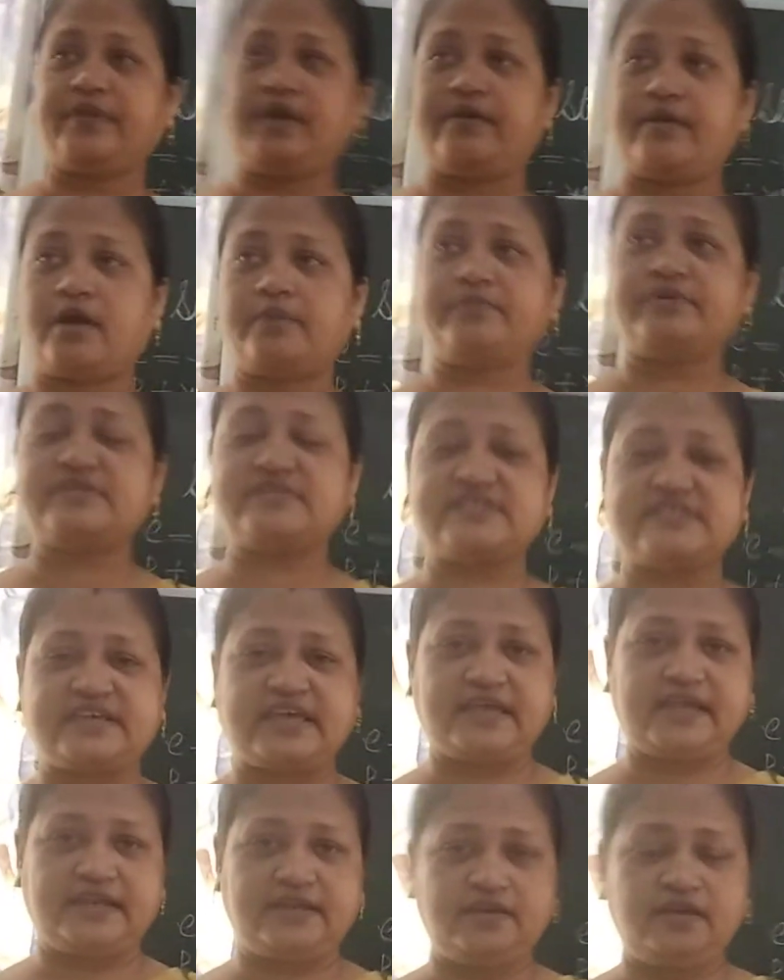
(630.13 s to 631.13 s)
rub a
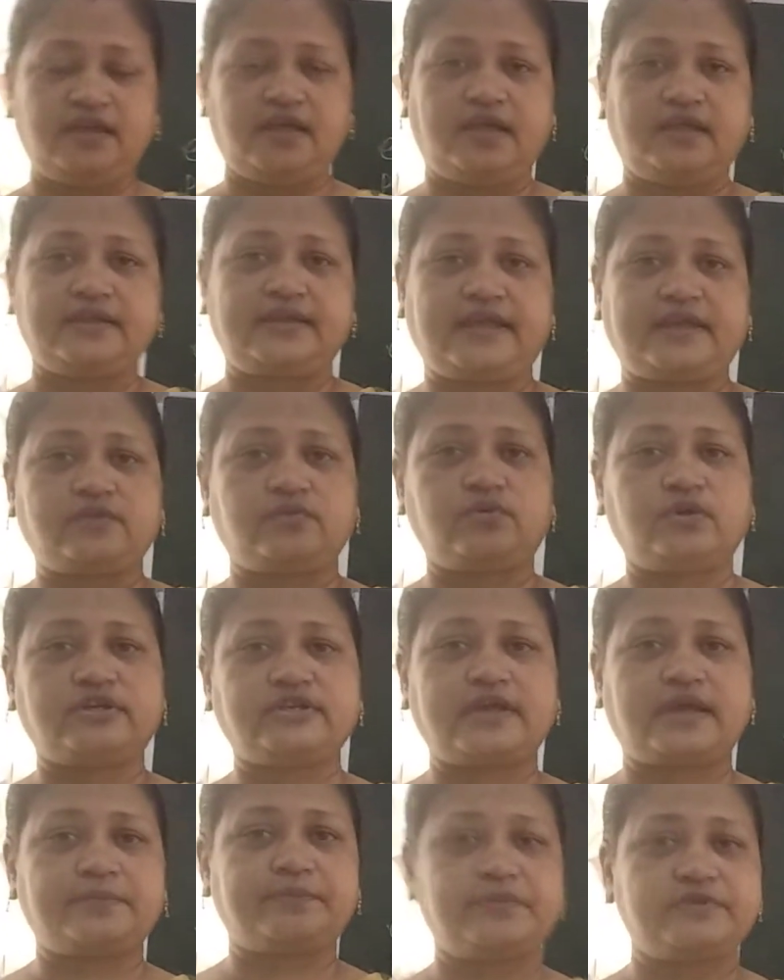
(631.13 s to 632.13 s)
scale, then what
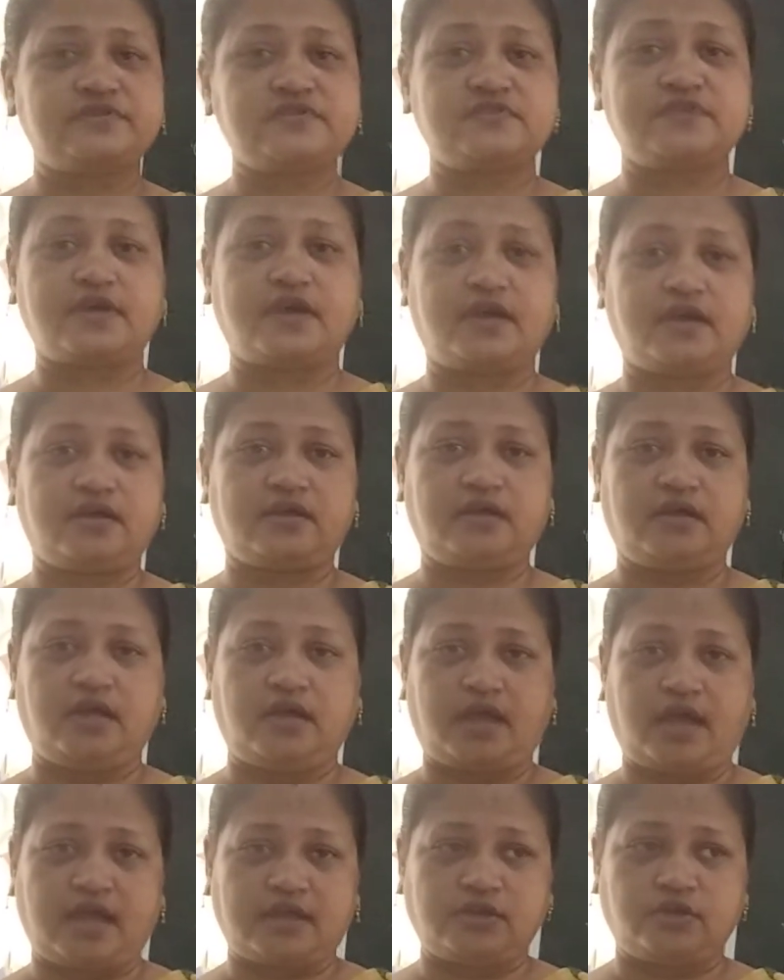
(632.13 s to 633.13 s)
happens,
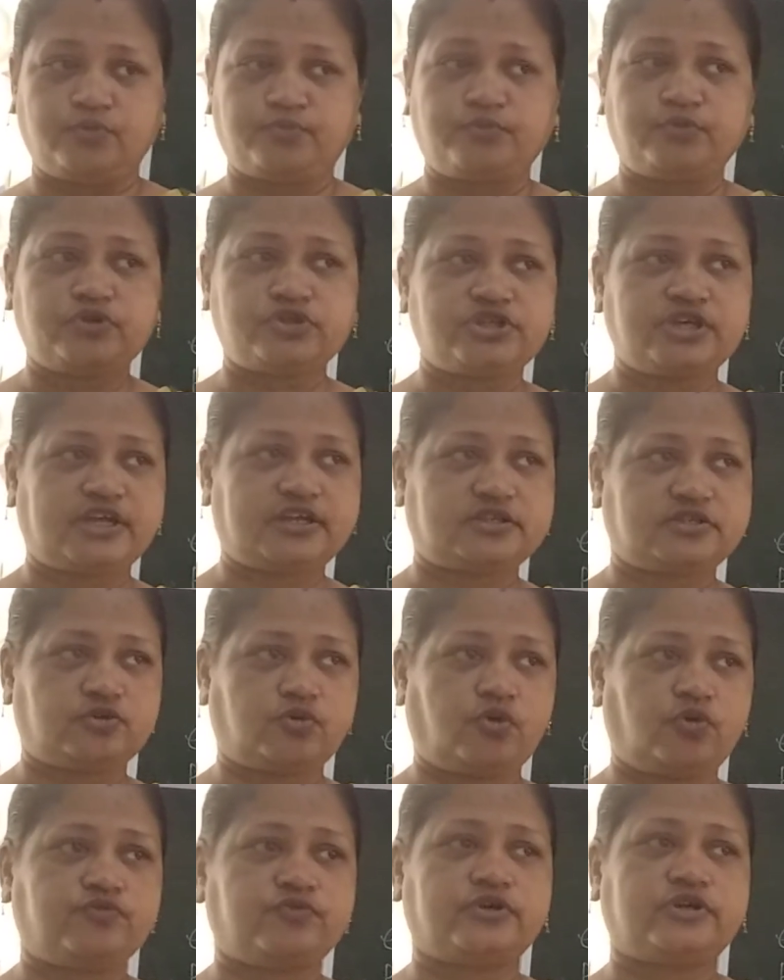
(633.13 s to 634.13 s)
and you put it
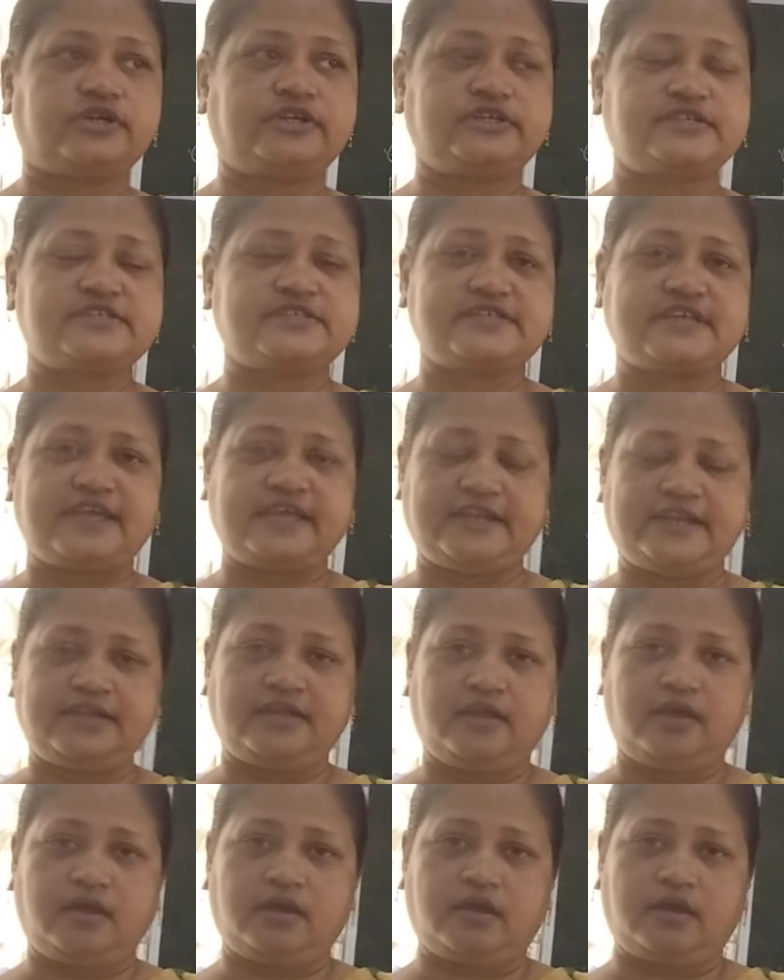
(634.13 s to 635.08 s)
over the scale,